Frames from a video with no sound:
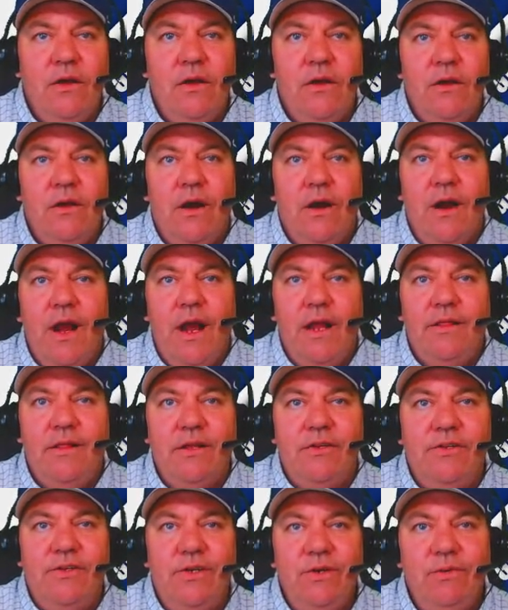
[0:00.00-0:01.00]
All right,
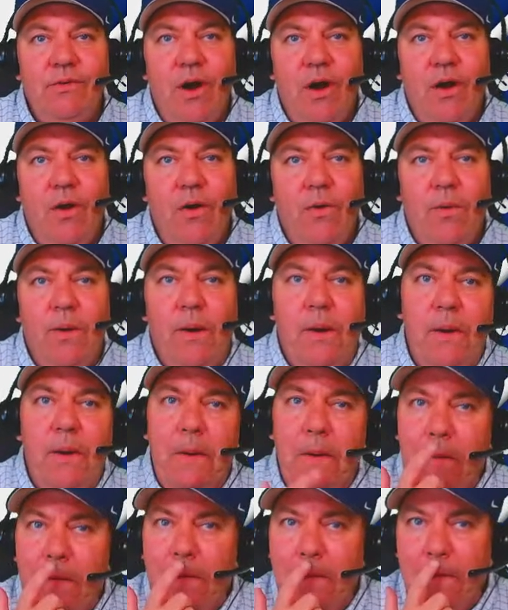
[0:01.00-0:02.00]
the 2-0
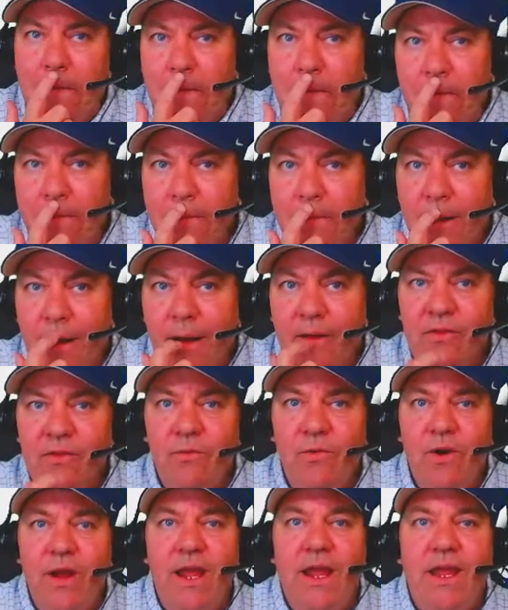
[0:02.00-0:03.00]
on the
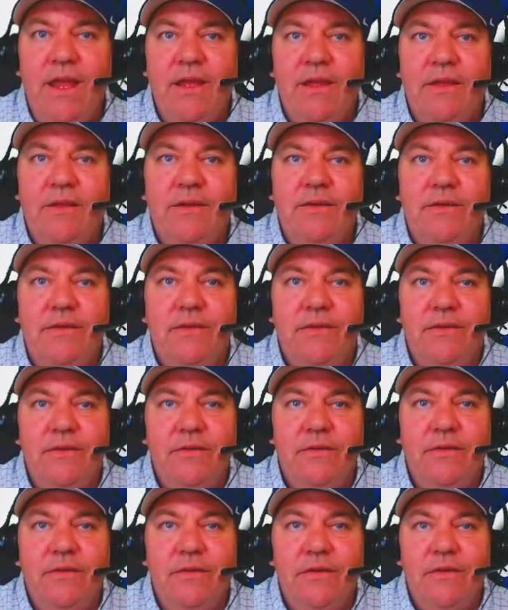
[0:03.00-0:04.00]
way.
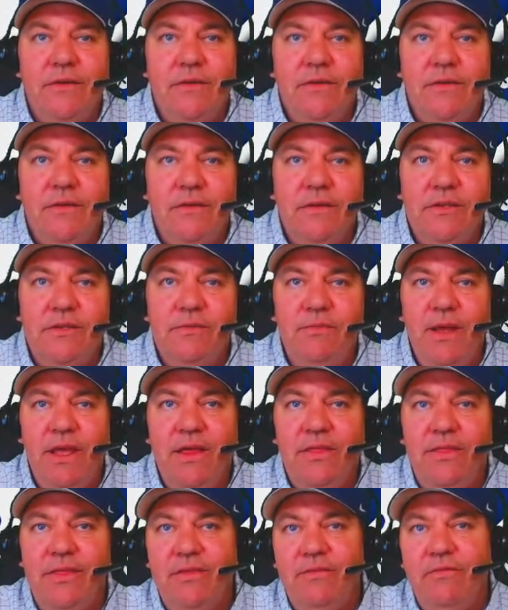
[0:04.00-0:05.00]

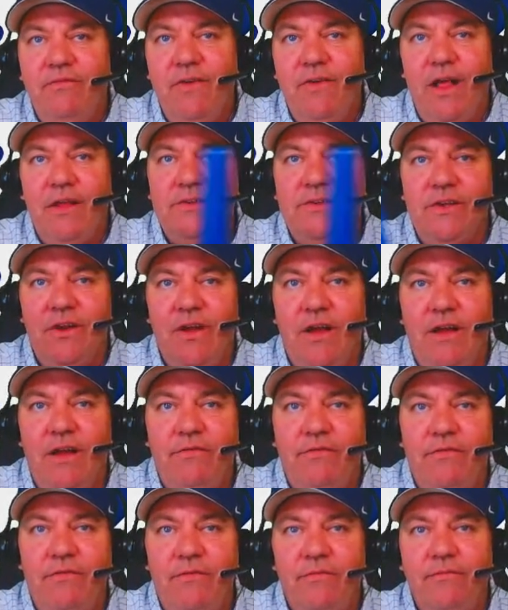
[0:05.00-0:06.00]
Smith fouls it
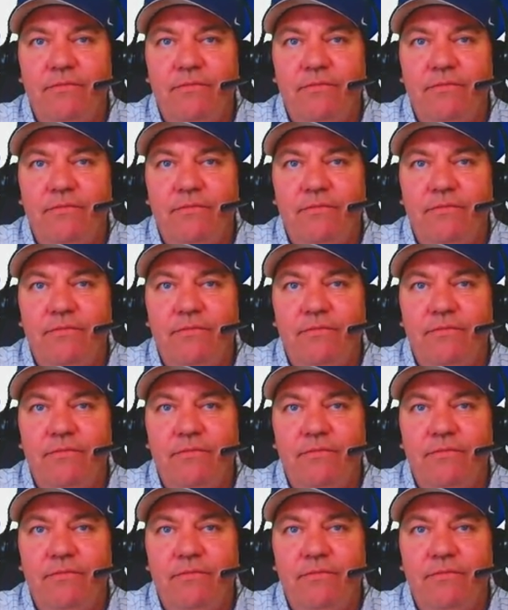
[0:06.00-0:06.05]
off.